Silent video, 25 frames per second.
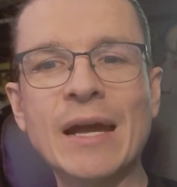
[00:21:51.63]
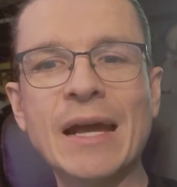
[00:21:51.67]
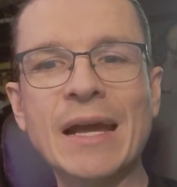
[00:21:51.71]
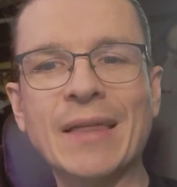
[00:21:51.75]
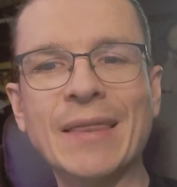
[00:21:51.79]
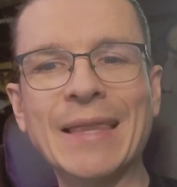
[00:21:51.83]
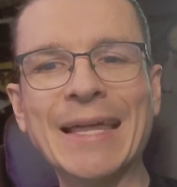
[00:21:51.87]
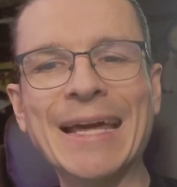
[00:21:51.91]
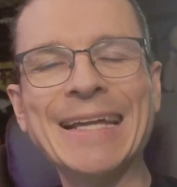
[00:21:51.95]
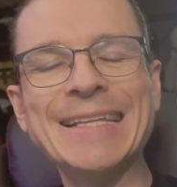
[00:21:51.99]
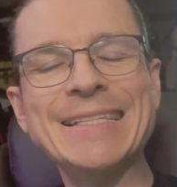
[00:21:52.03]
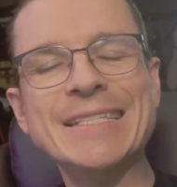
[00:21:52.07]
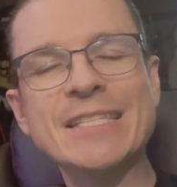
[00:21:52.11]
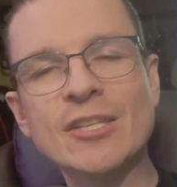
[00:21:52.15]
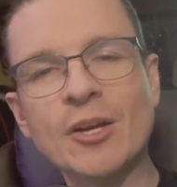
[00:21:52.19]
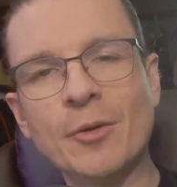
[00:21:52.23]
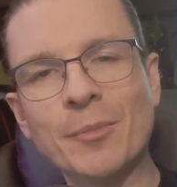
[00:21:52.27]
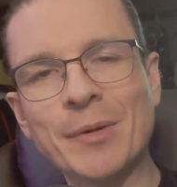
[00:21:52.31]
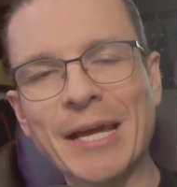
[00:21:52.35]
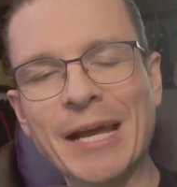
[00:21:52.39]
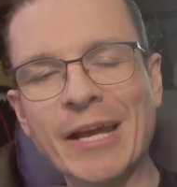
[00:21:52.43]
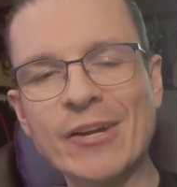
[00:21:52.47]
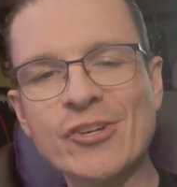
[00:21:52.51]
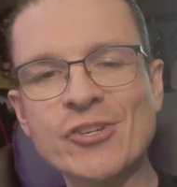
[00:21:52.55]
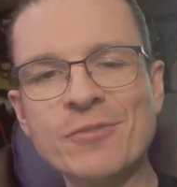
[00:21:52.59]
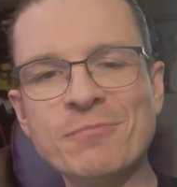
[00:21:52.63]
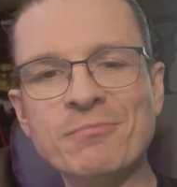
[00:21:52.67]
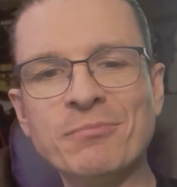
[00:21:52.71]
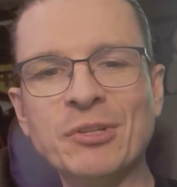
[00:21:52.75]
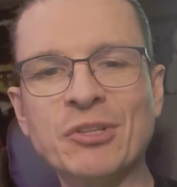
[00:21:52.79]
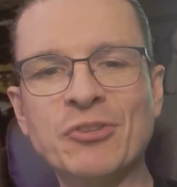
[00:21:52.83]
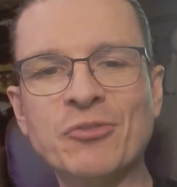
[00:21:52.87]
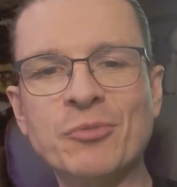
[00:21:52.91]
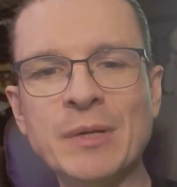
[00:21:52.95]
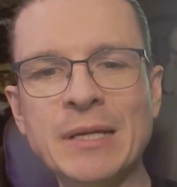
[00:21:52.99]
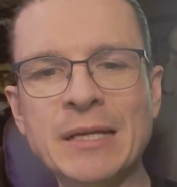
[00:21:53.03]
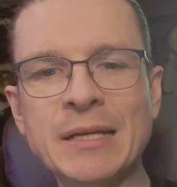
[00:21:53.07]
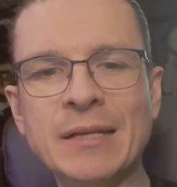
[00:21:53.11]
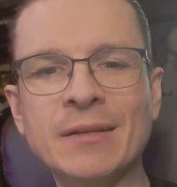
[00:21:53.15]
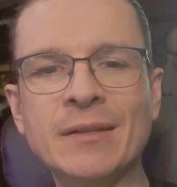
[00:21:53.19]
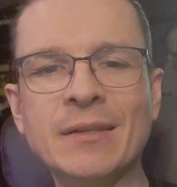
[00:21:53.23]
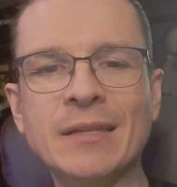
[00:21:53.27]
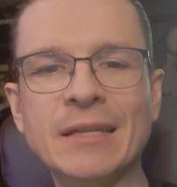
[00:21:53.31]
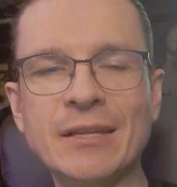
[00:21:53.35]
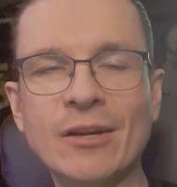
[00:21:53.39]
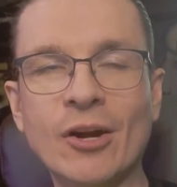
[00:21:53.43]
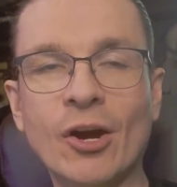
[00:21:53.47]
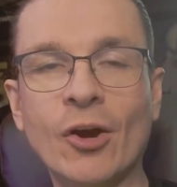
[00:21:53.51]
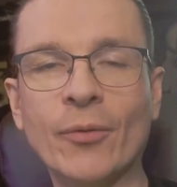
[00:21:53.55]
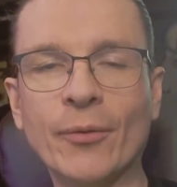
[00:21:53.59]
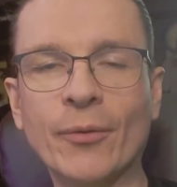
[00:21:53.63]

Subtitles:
that sub-action between the other